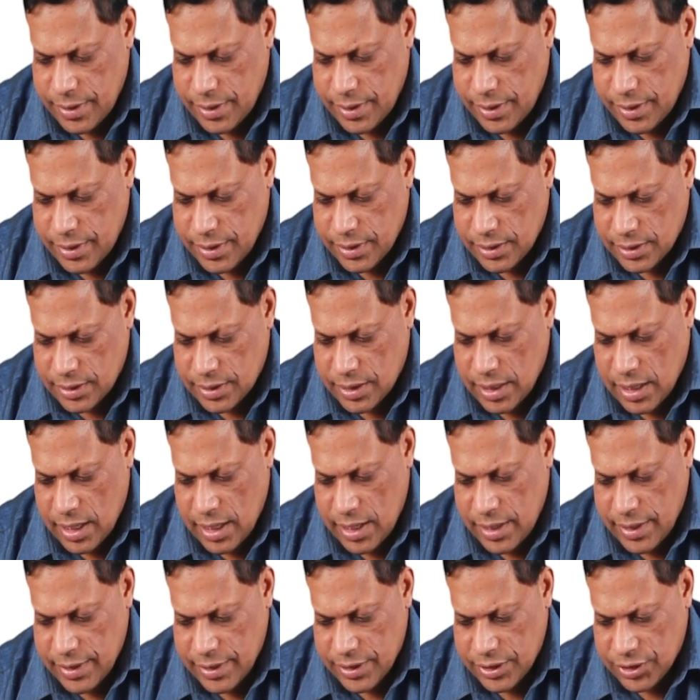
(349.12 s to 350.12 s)
it is
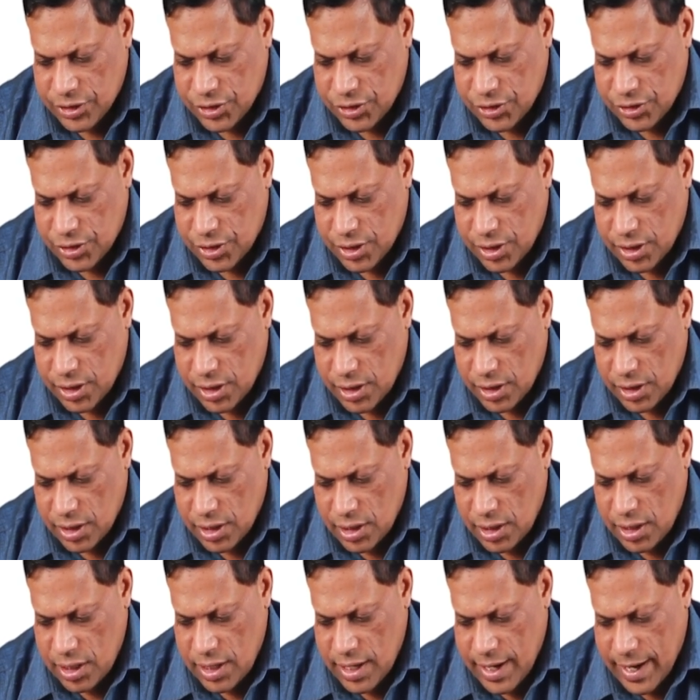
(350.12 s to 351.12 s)
the
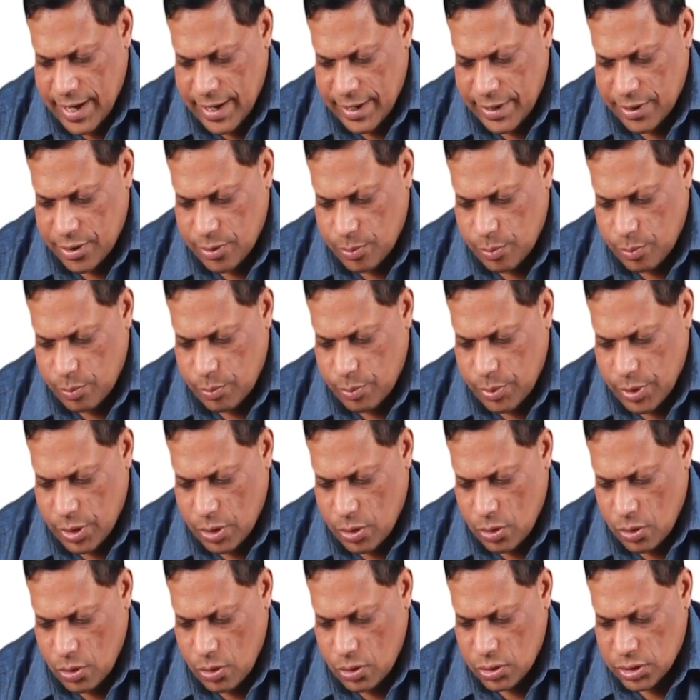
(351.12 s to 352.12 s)
sternal end
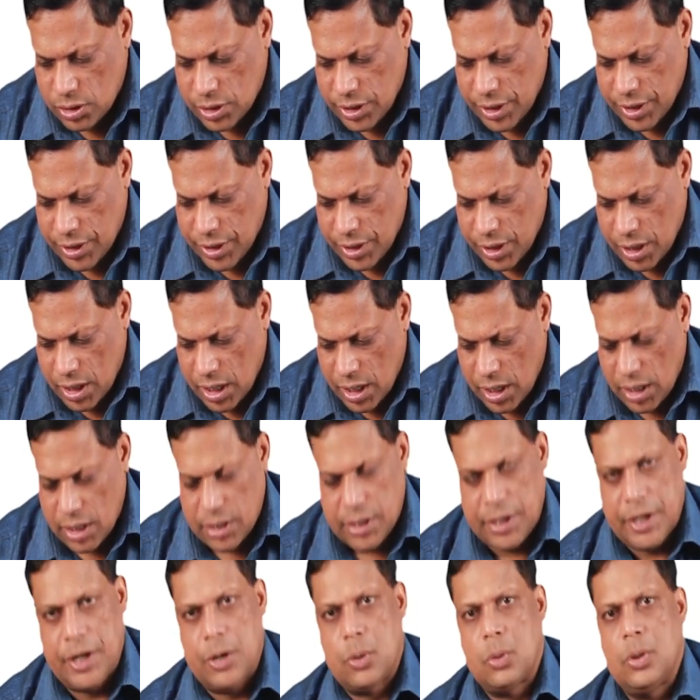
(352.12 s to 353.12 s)
because it
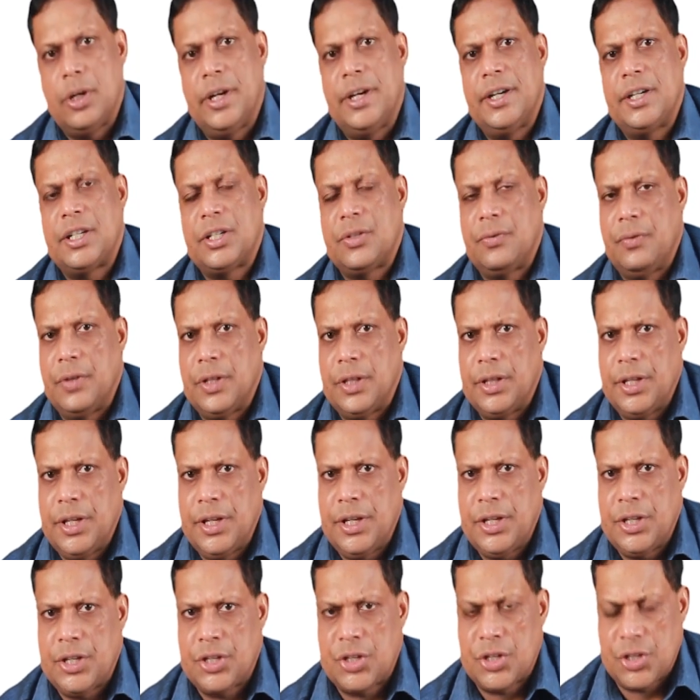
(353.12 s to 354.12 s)
articulates with
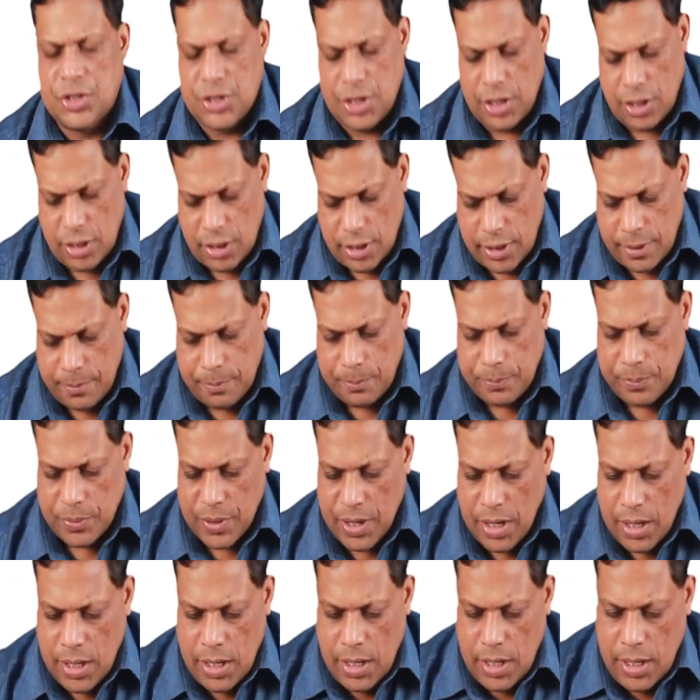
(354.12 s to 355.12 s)
the sternum.
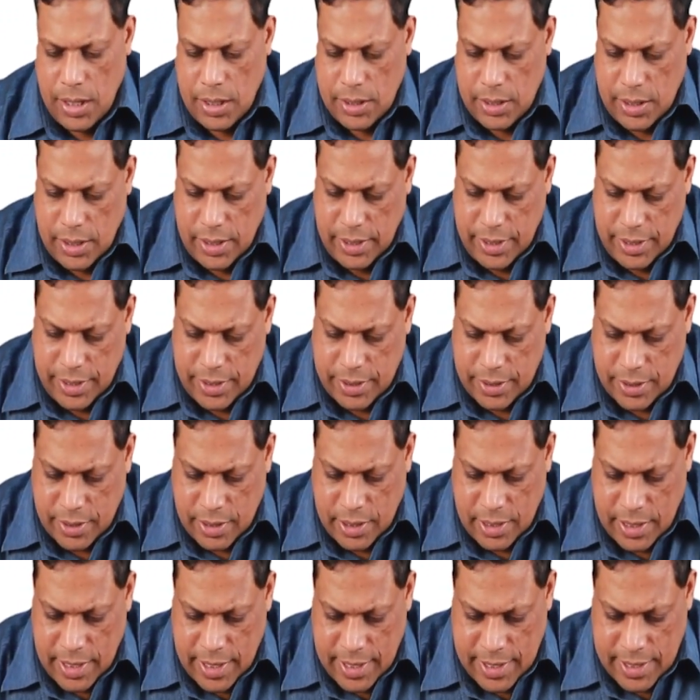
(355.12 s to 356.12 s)
The
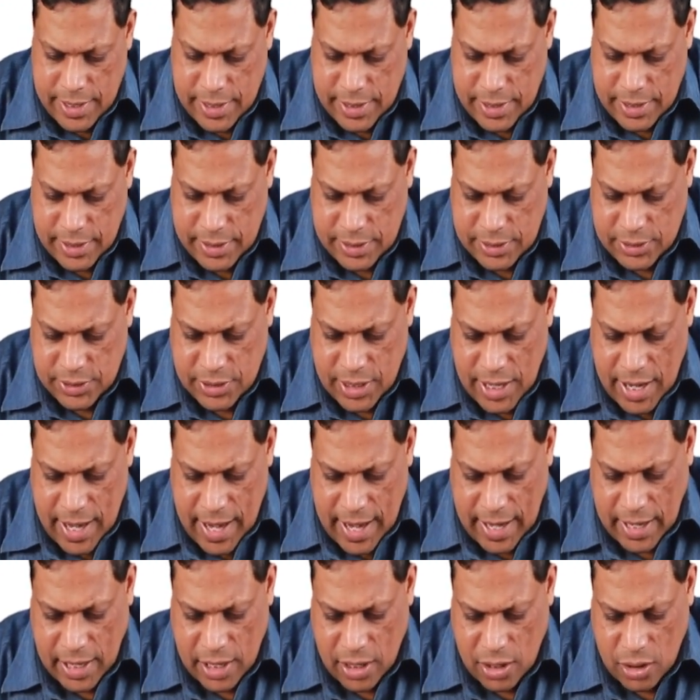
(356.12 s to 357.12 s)
lateral end is
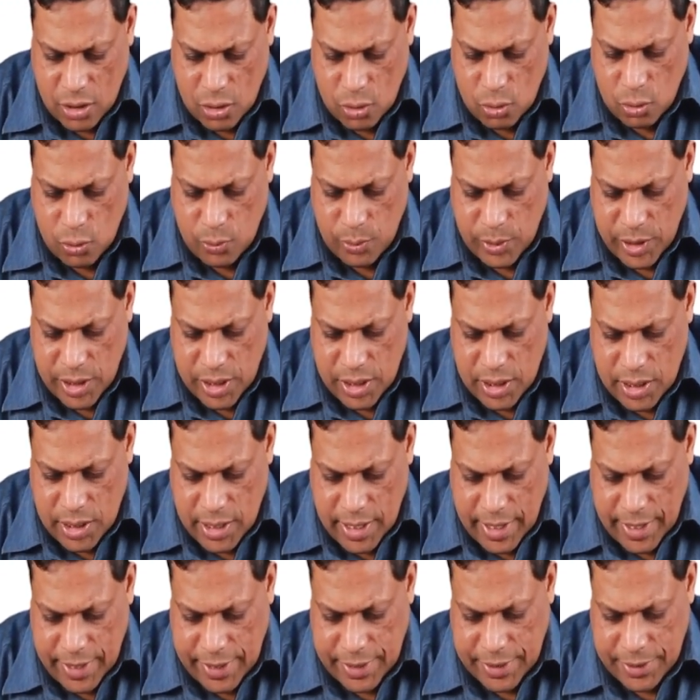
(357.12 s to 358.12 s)
acromial
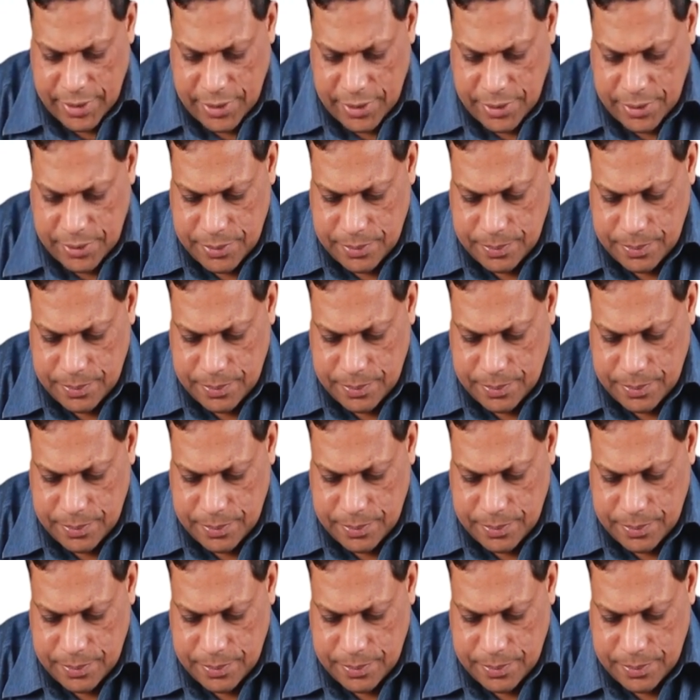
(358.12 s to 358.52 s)
end.